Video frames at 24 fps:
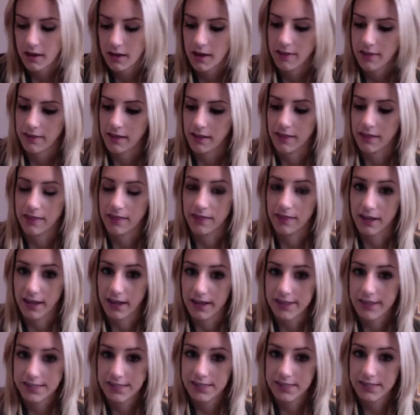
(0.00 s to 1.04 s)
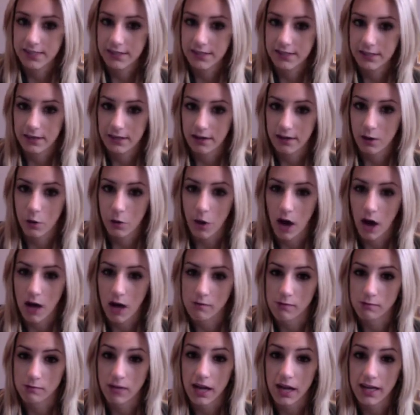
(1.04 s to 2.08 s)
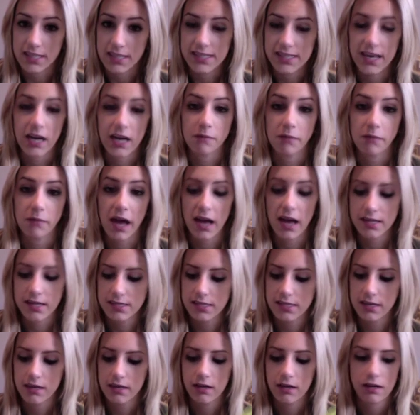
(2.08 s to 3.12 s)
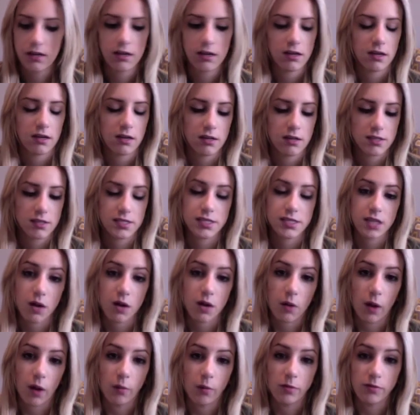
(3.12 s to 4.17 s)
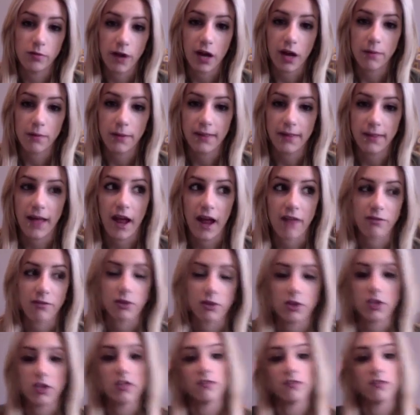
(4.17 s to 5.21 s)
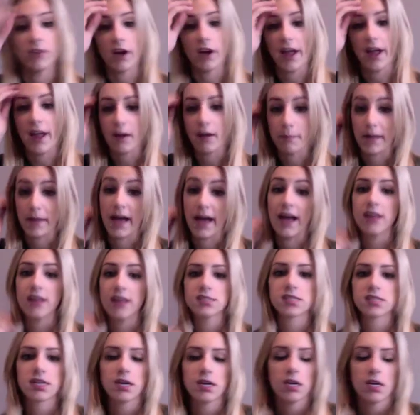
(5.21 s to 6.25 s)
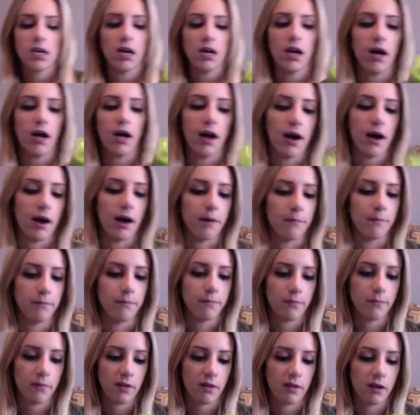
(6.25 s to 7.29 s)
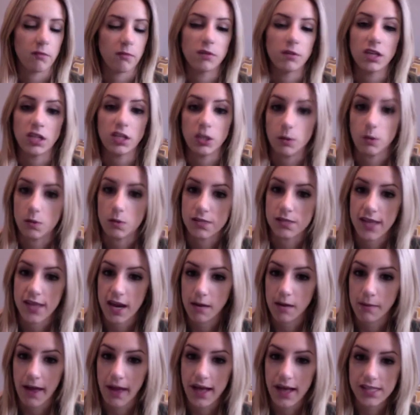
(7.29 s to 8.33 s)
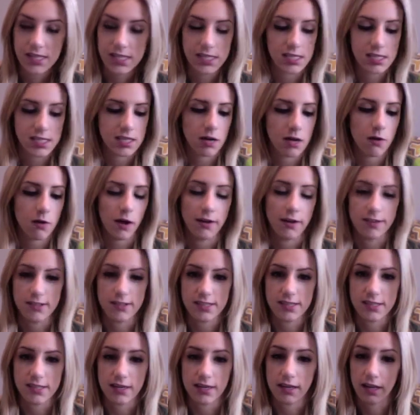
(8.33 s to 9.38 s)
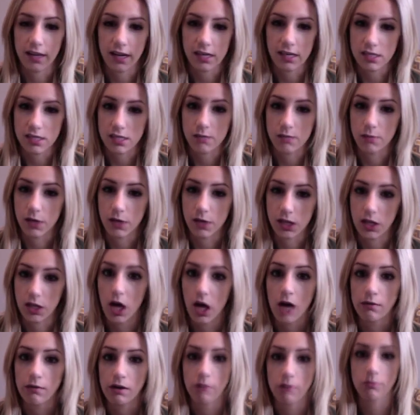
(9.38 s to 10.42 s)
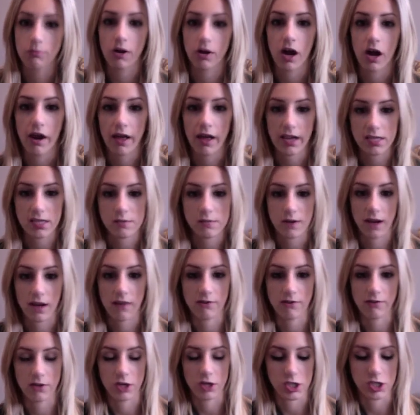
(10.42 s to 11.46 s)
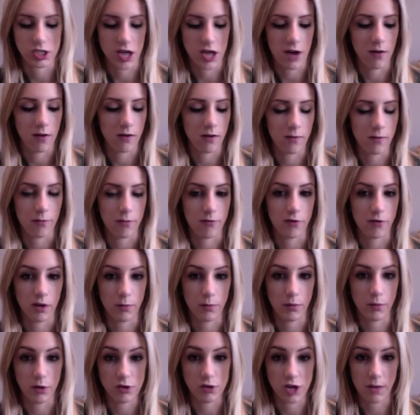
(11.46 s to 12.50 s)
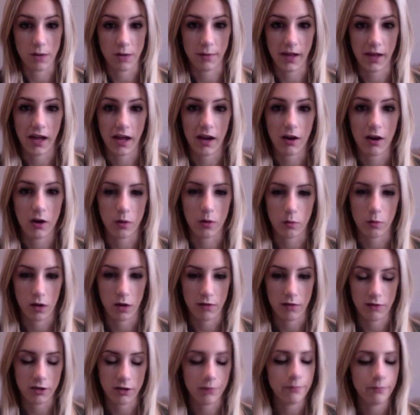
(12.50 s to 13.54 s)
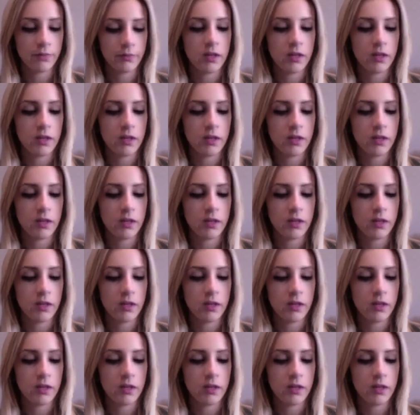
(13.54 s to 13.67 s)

than this um, Lion's hair mask. So I would recommend that if you're looking for a hair mask. Um, I don't really use hair masks though. I just like to glob on products right after a shower before I blow dry my hair or whatever.